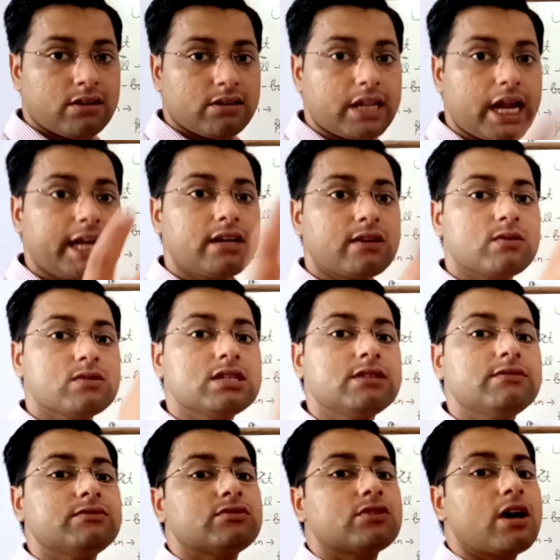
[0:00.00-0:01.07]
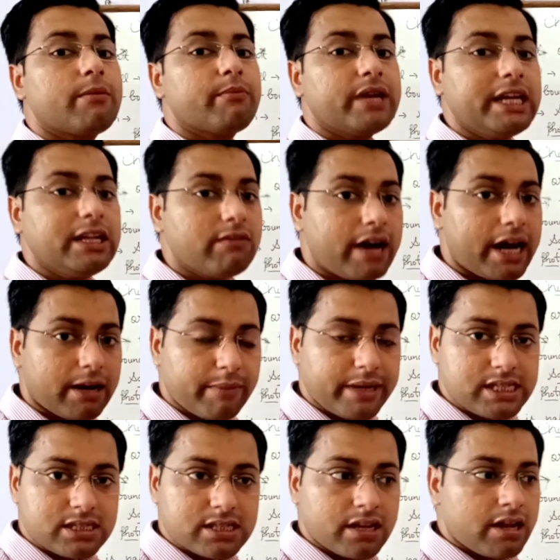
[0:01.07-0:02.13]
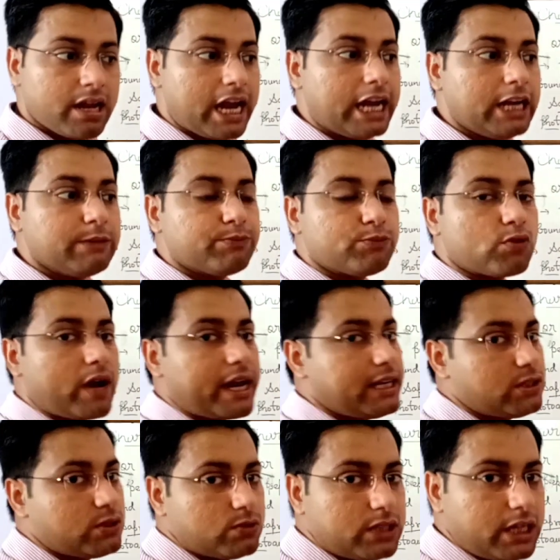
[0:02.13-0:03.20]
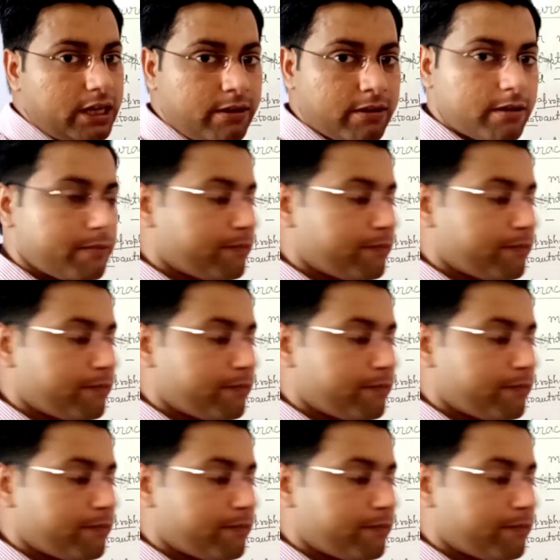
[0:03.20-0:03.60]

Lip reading: nitrogen from environment and provide to the